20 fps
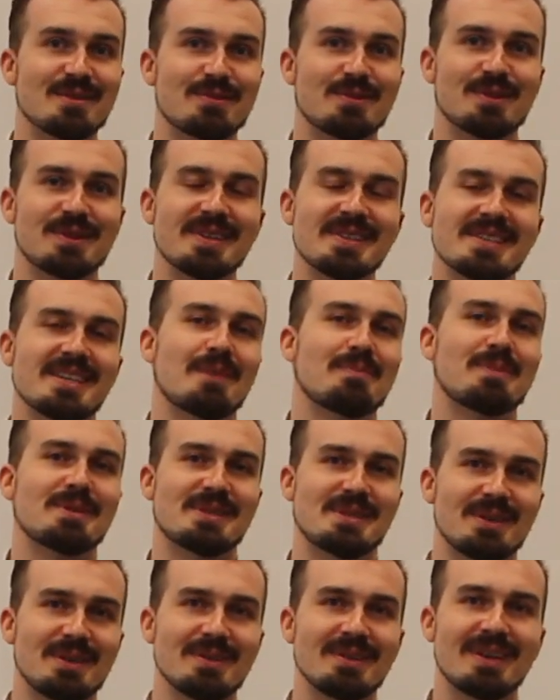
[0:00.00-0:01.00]
it for this
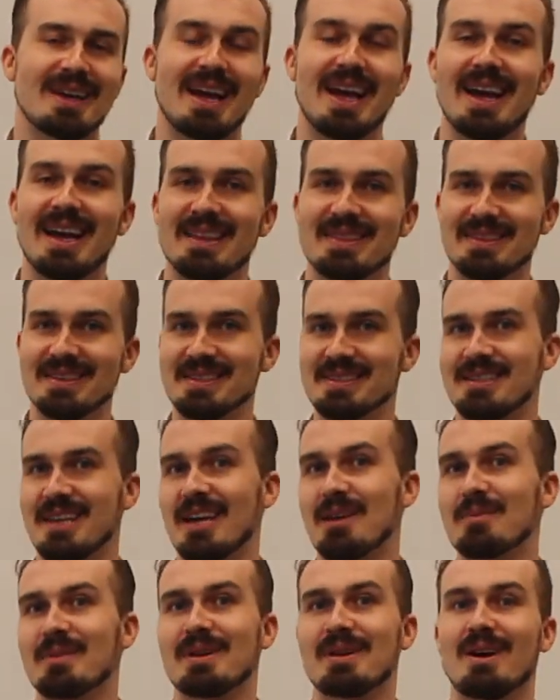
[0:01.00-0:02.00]
episode and this
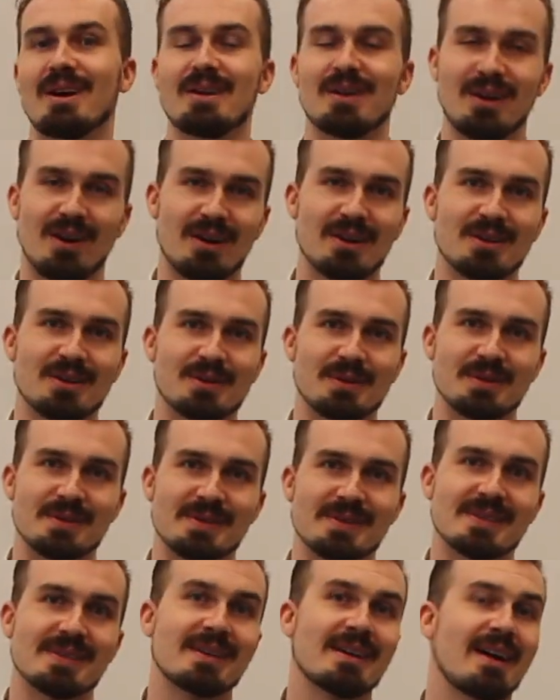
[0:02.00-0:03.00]
segment on
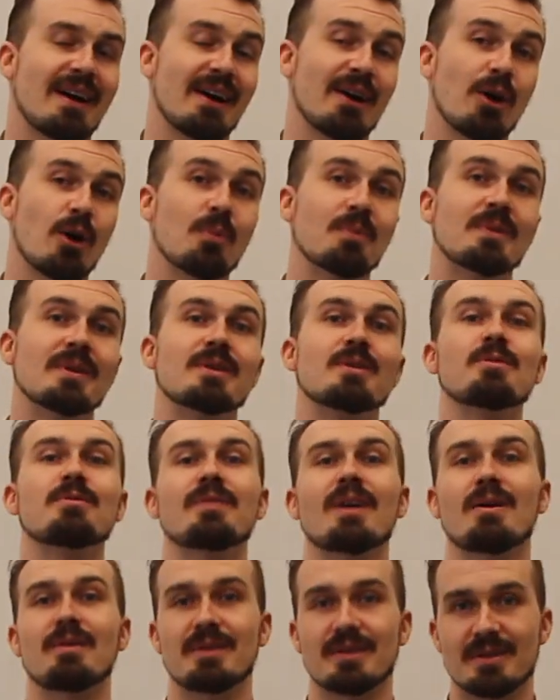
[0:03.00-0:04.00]
articles. I hope that you
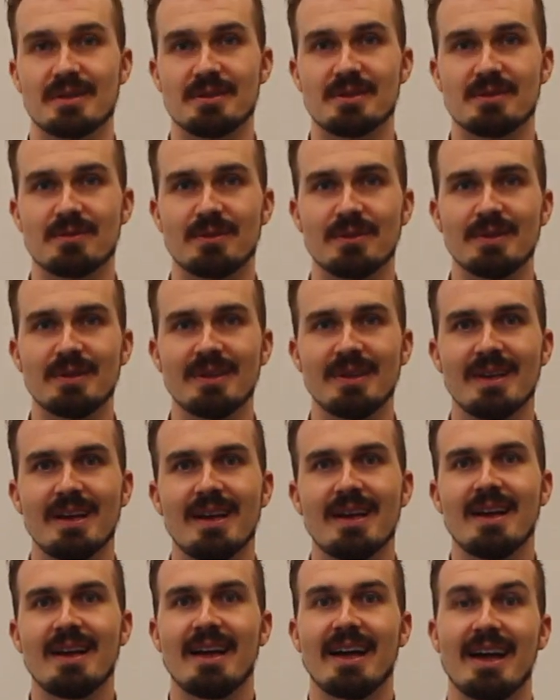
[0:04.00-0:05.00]
found it useful,
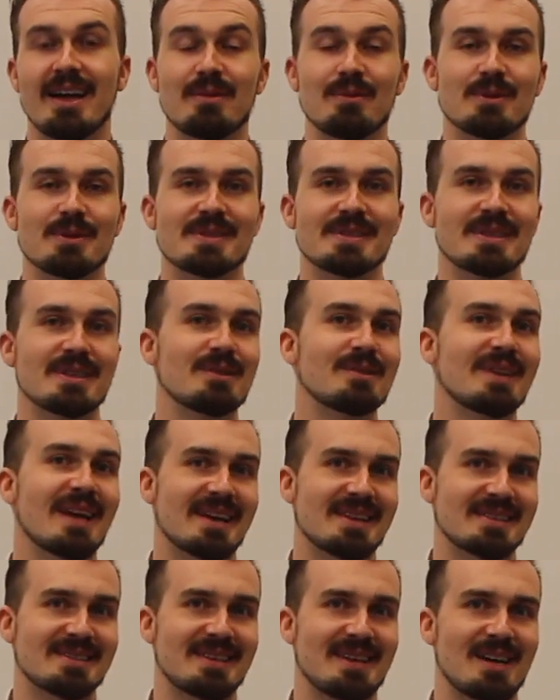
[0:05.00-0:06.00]
and we'll see you
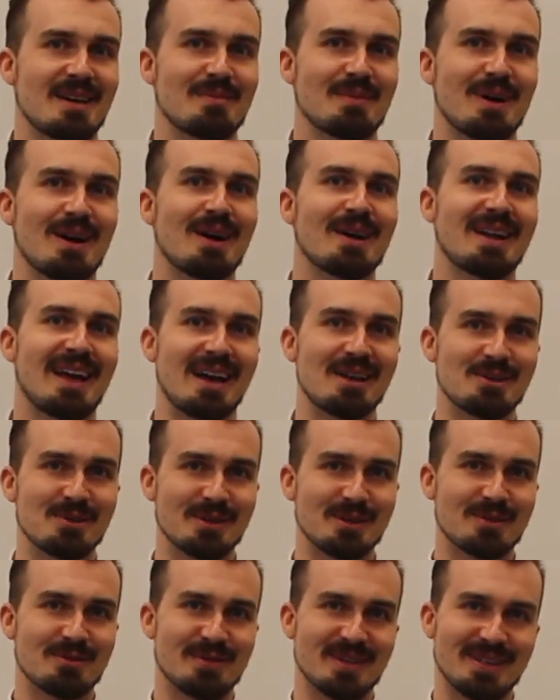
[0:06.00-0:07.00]
next time on Andrew
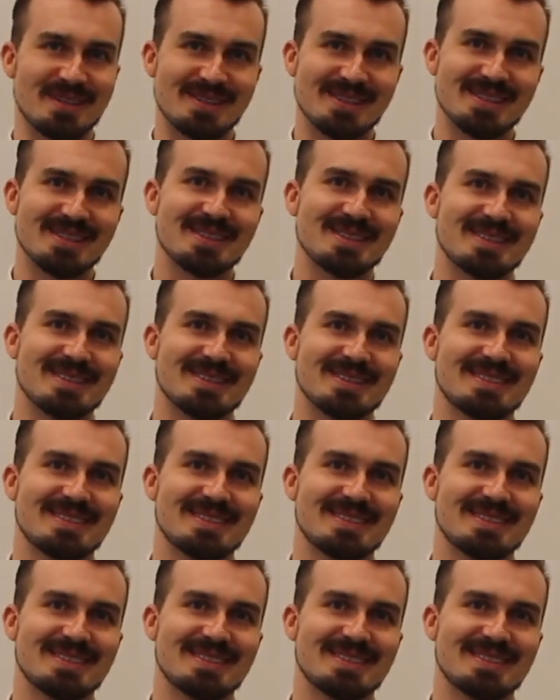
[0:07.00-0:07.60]
Intervenes.